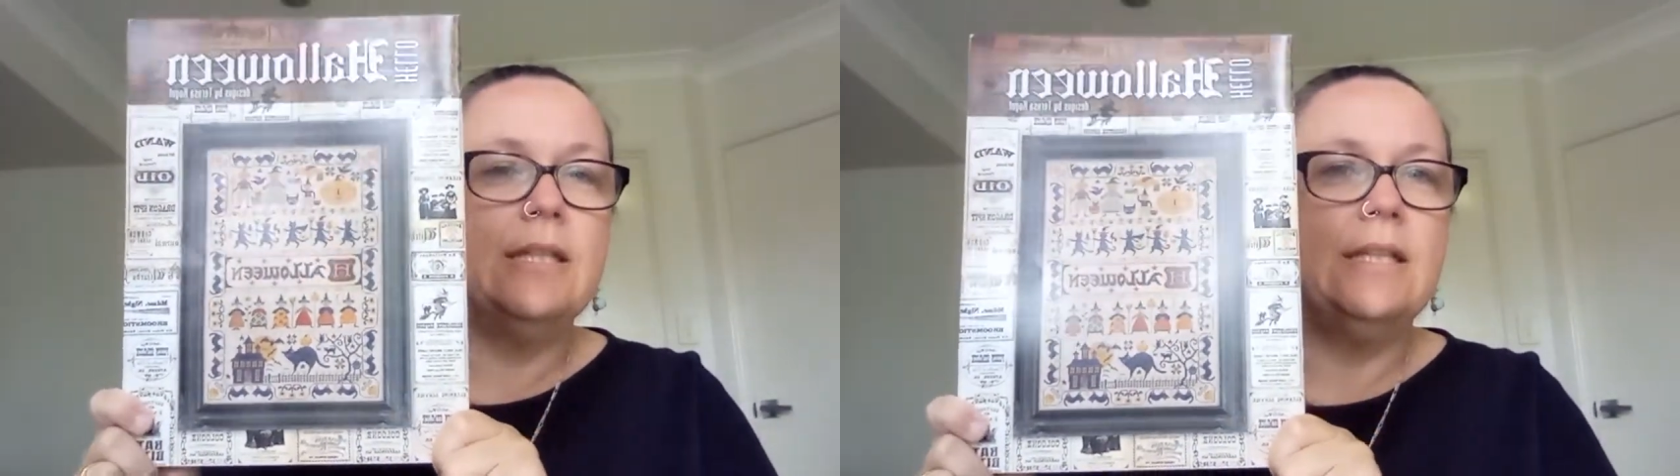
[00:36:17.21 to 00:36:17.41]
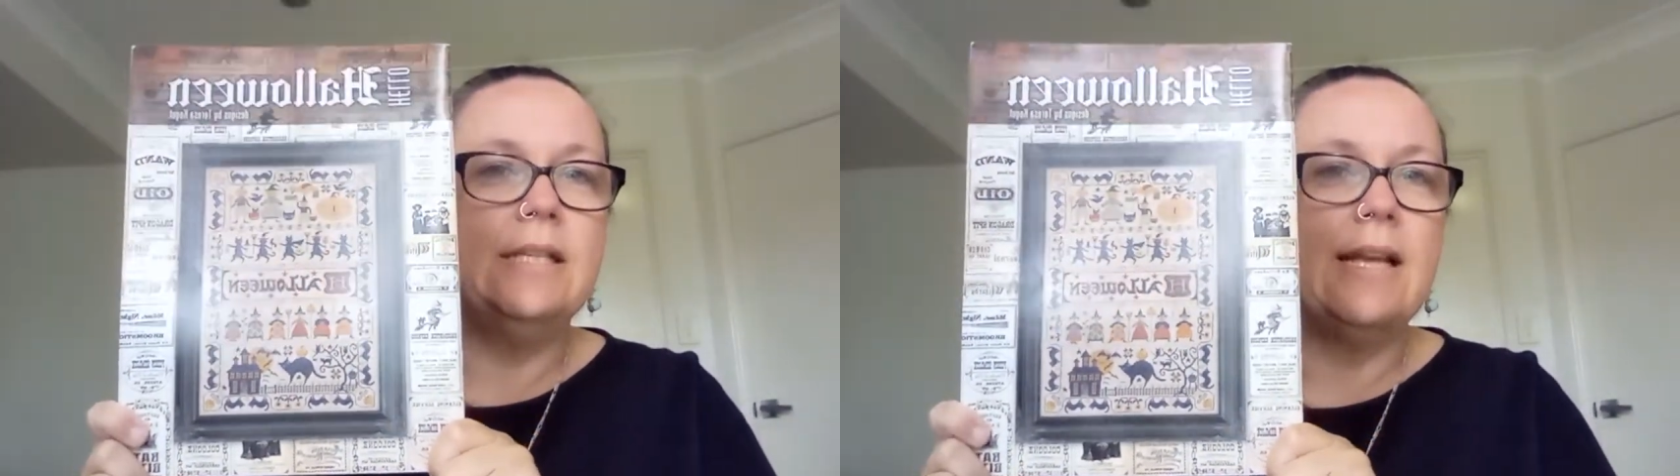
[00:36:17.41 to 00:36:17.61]

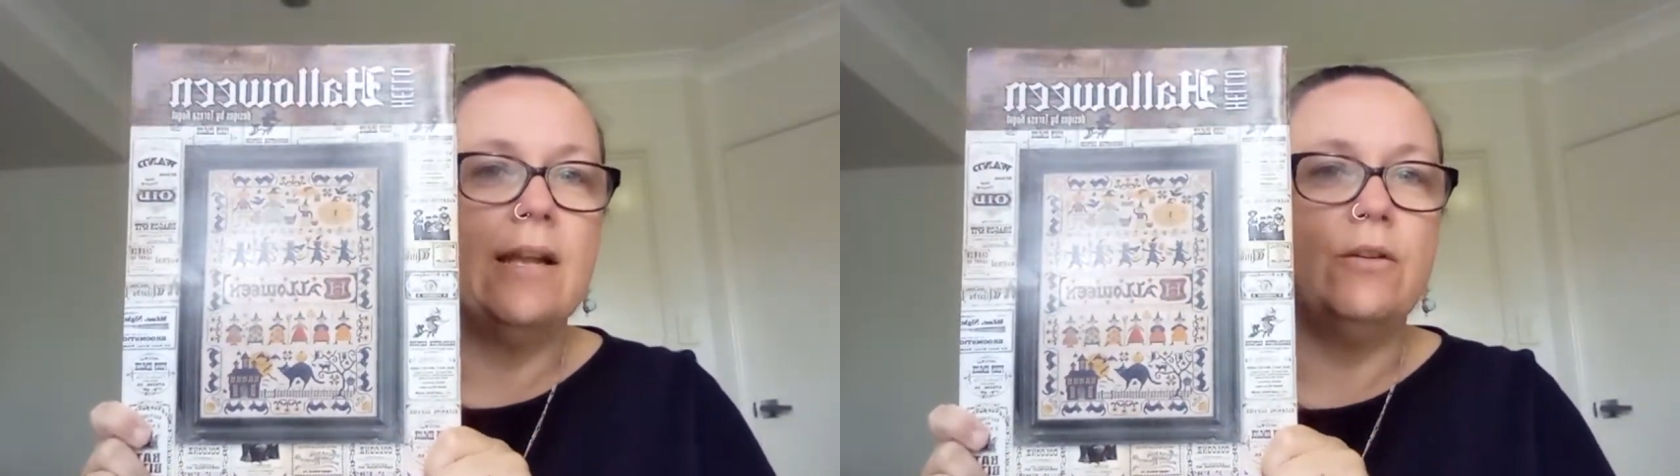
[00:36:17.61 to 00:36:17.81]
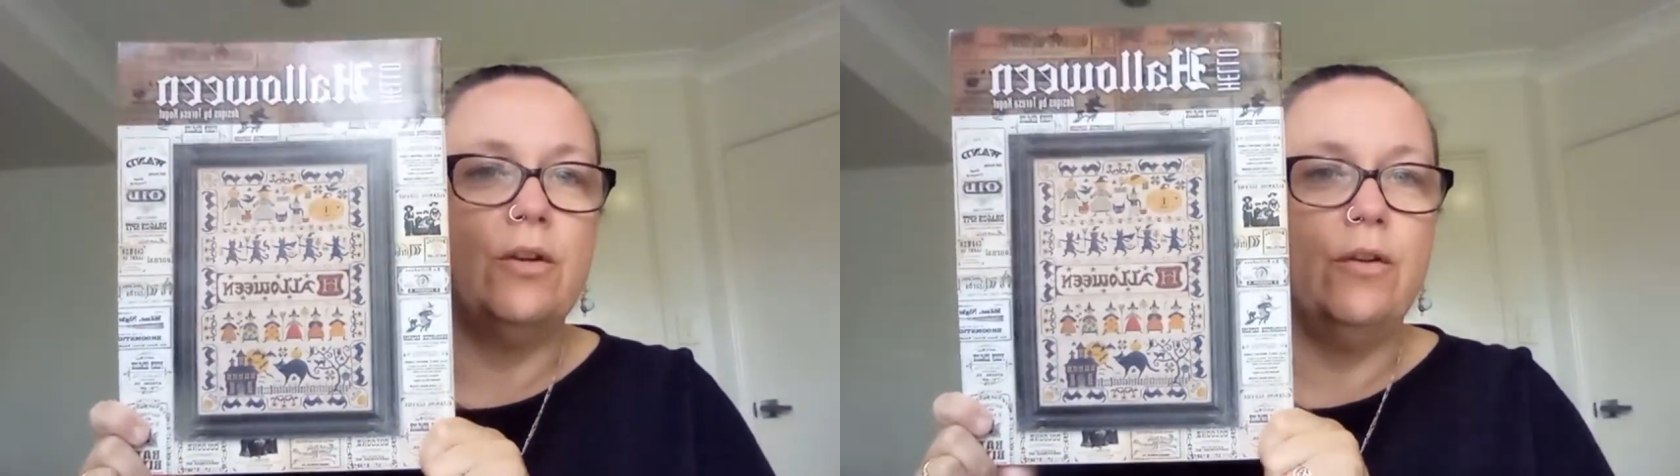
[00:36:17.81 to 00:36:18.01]
this out
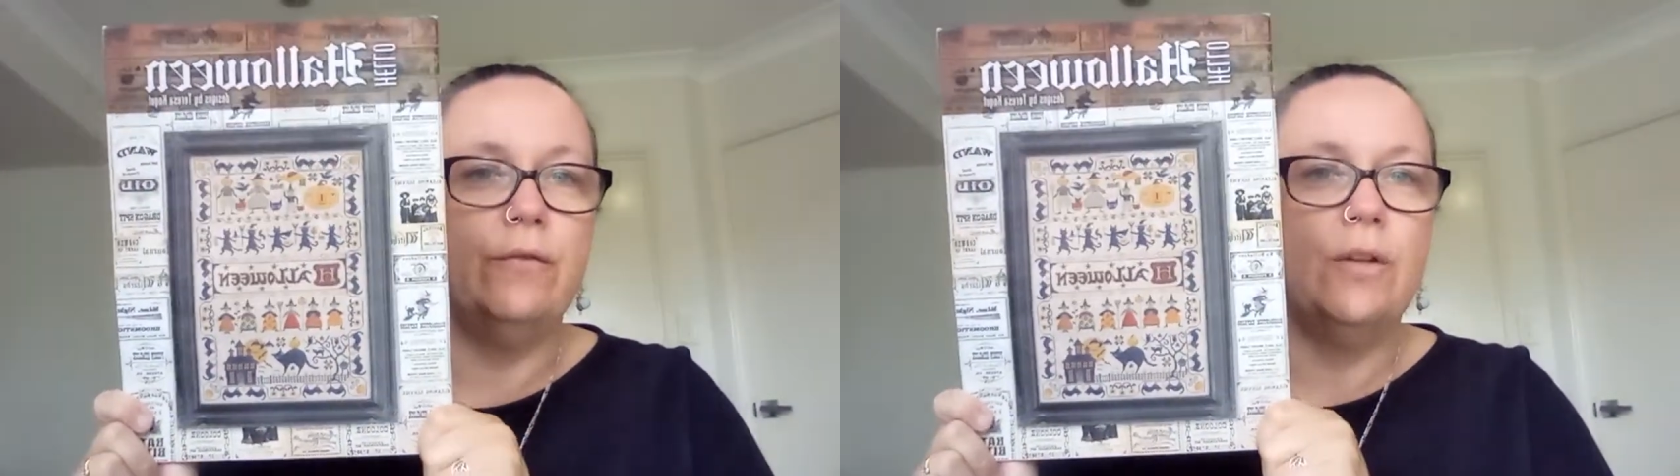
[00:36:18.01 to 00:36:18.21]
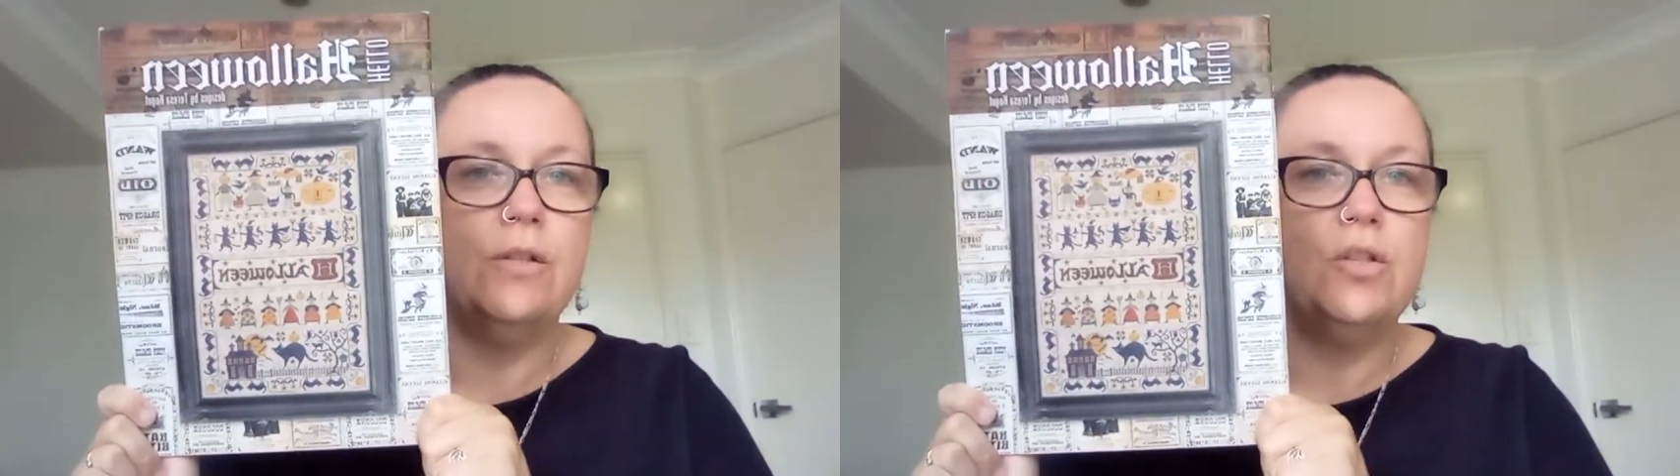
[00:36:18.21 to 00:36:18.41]
on her
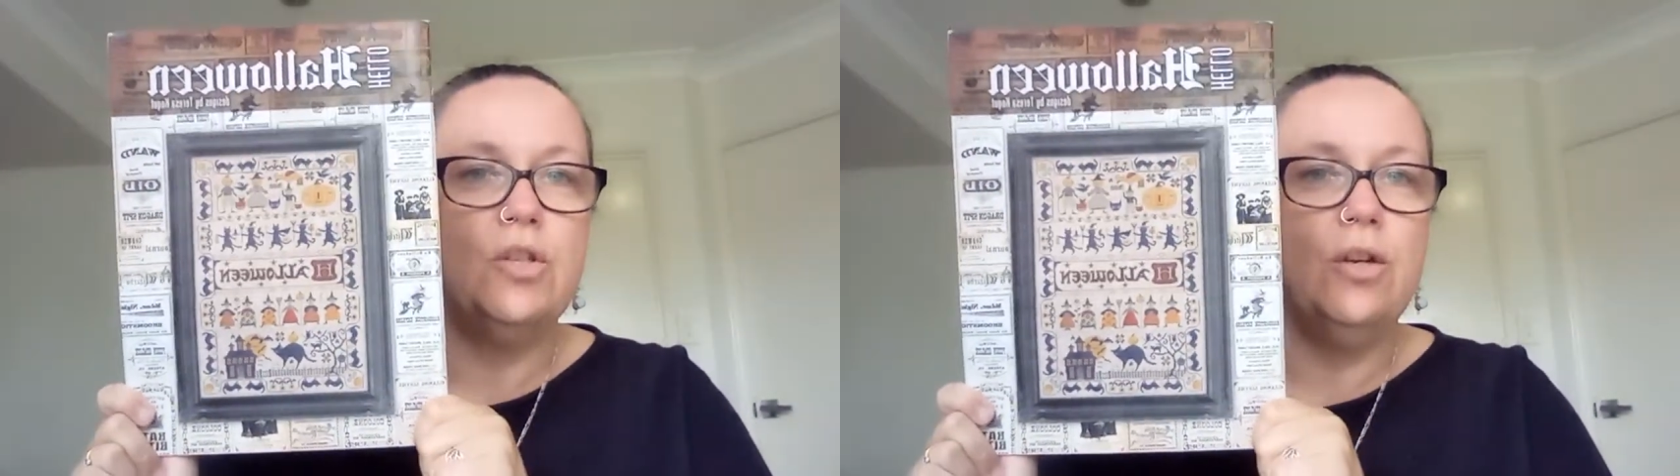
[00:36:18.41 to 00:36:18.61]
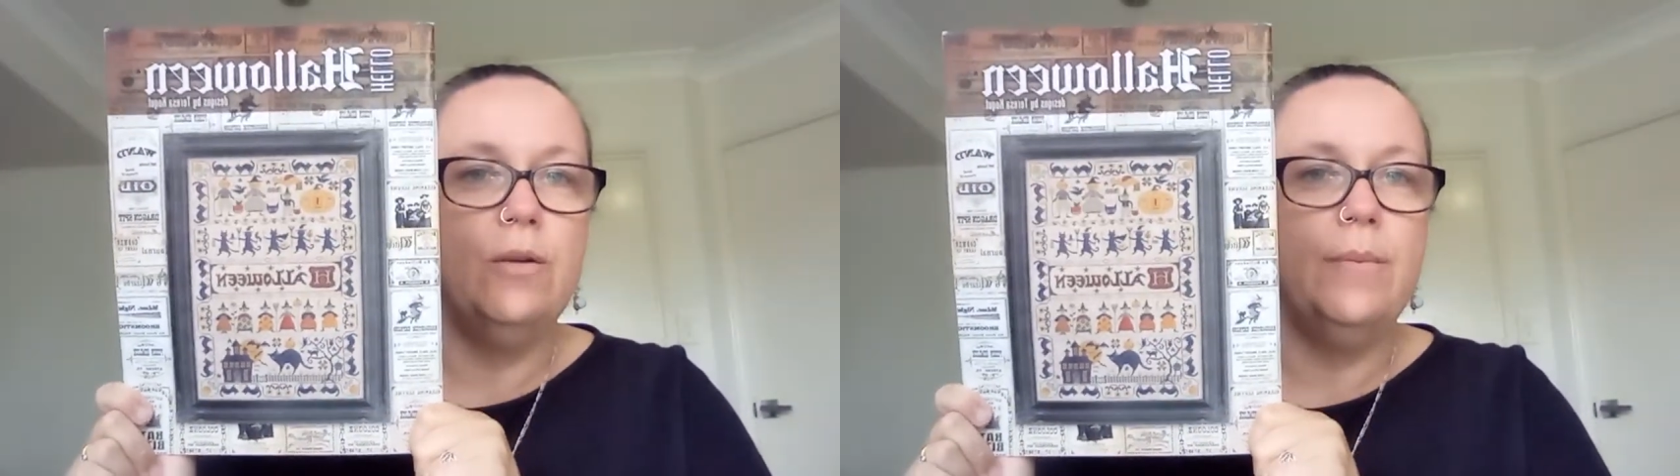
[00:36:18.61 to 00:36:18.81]

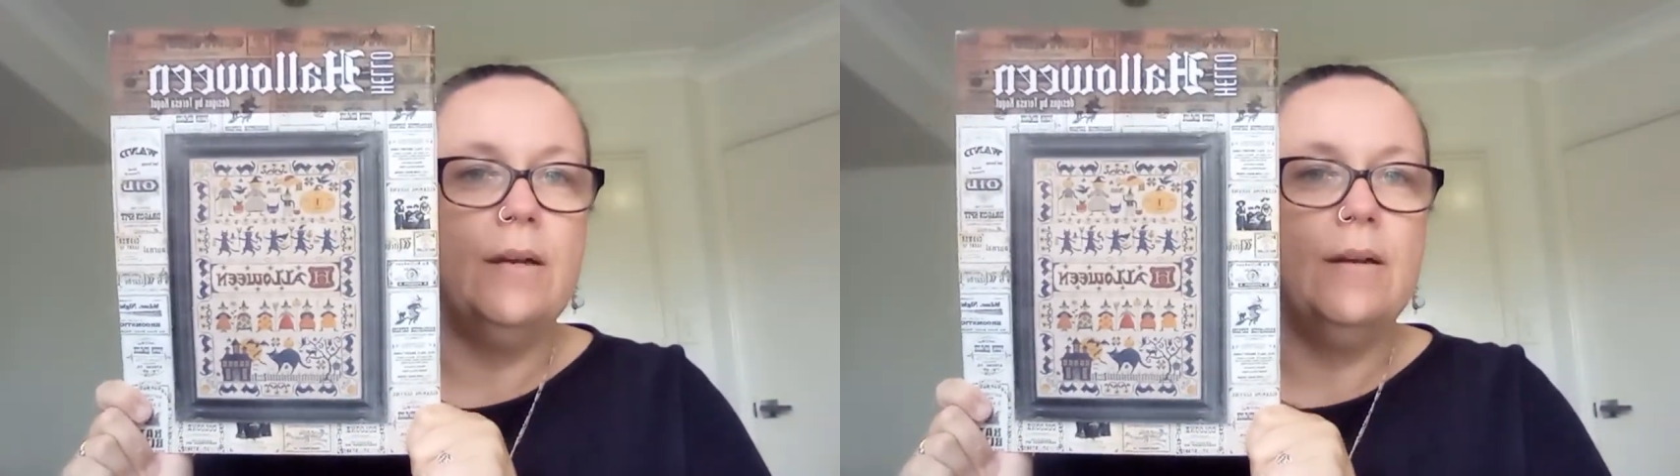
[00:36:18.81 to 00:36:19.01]
Flosstube,